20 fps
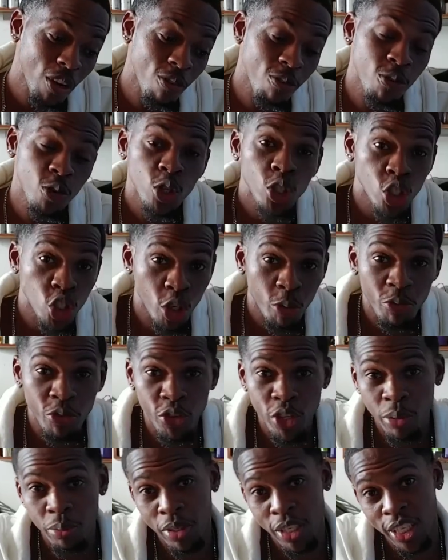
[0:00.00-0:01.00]

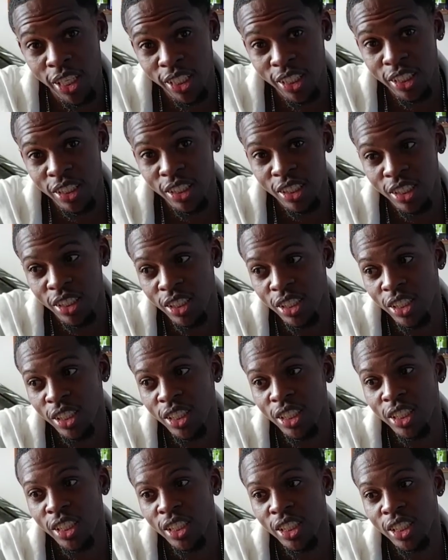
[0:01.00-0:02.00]
subframe kit,
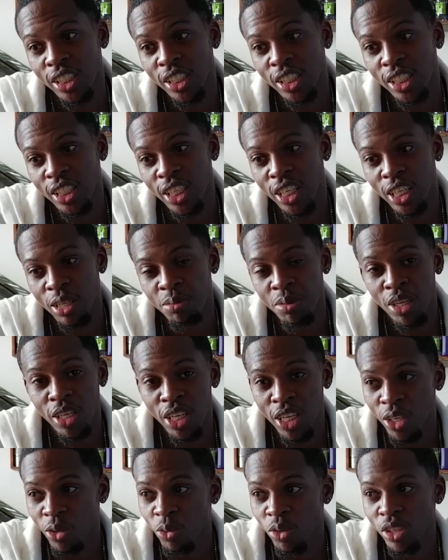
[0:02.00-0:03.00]

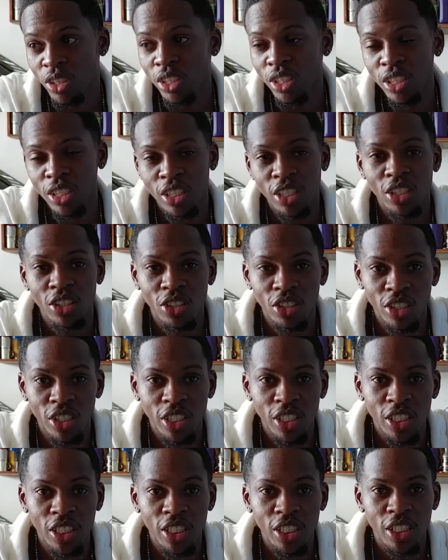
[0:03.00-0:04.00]
along with the, you know,
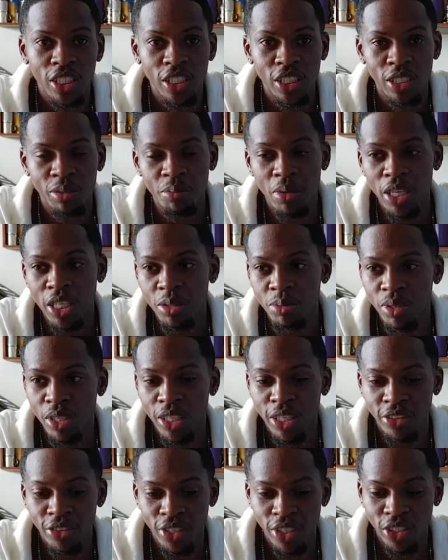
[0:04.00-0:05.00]
the max
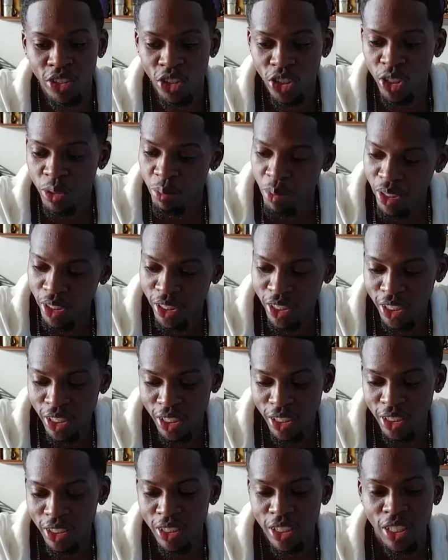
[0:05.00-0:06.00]
speed and rod
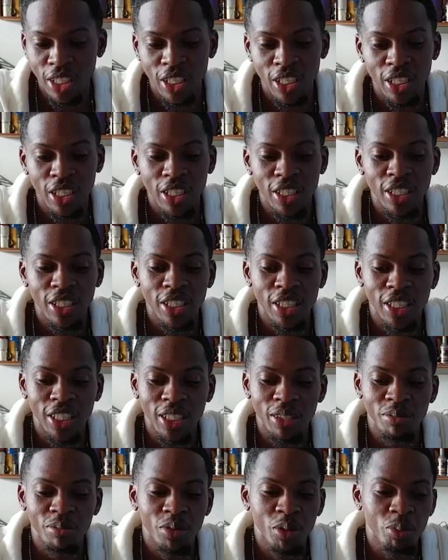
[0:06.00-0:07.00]
suspension,
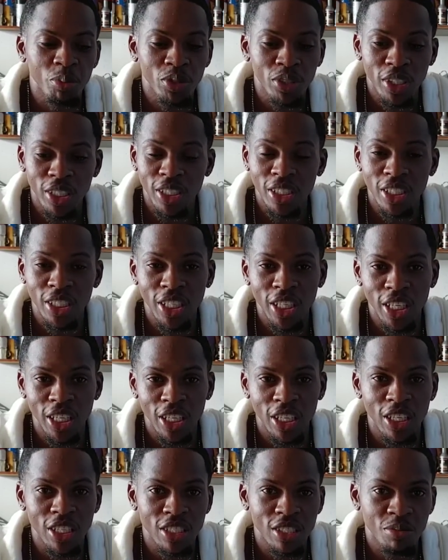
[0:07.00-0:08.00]
to put on the car,
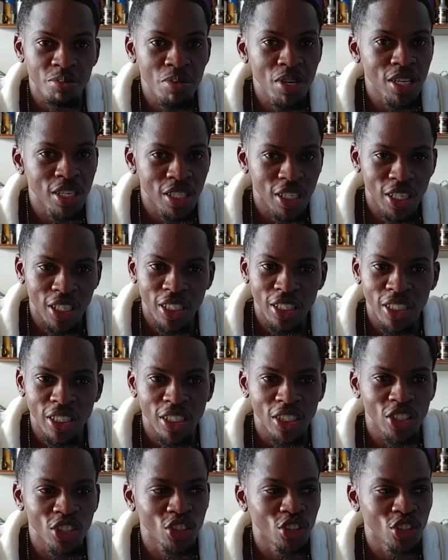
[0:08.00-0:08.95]
because basically,